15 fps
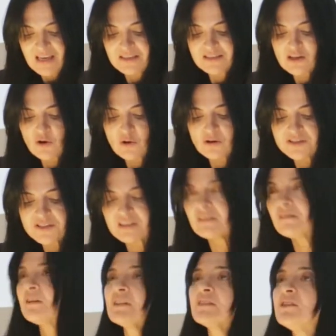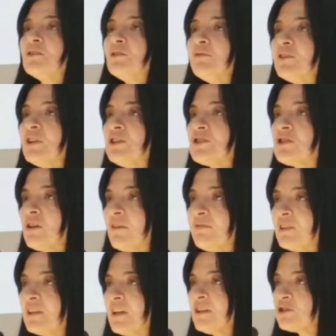So considering the definition
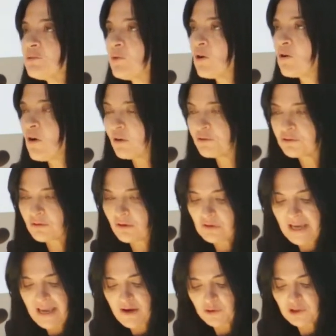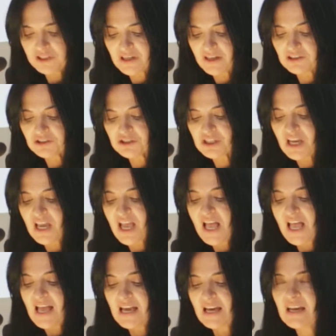of intangible cultural heritage
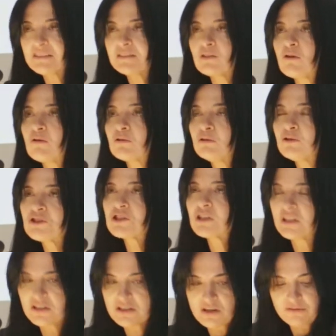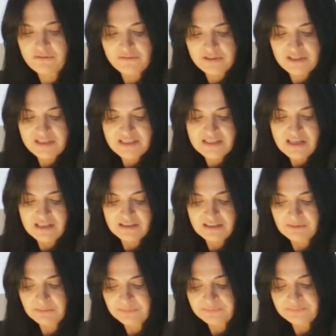and the conclusions of the
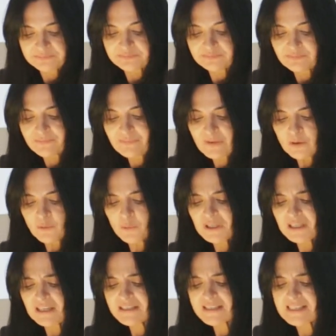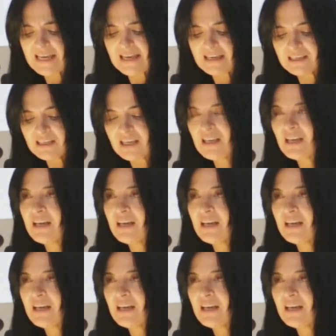study, we can say